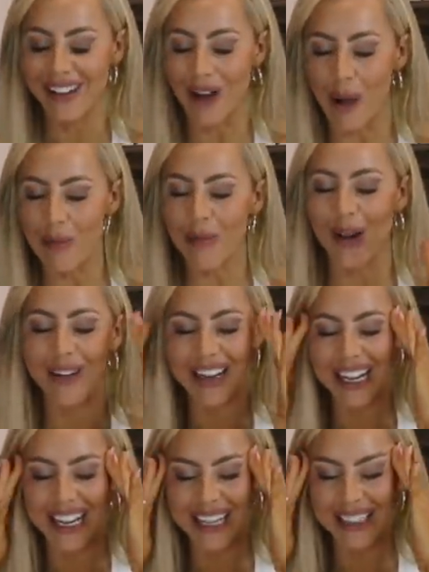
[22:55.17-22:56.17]
combo.
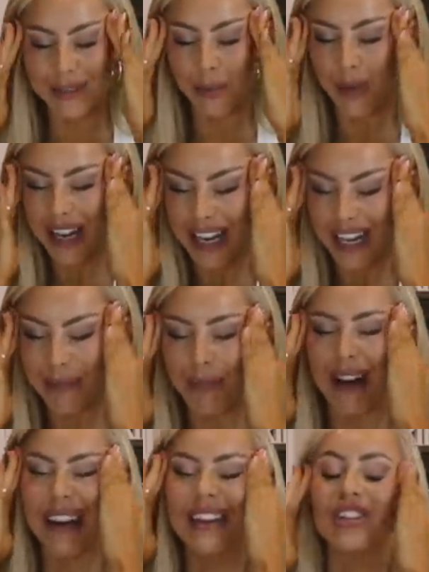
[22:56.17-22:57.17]
It is weird,
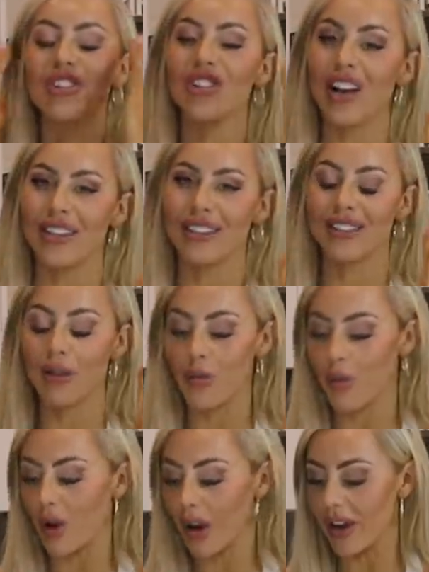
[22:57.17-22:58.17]
but it just
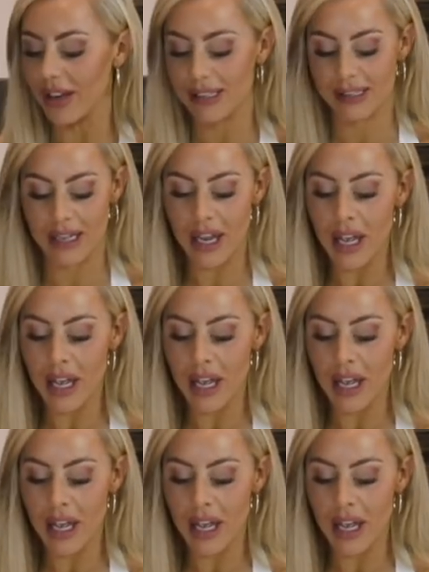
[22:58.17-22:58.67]
works.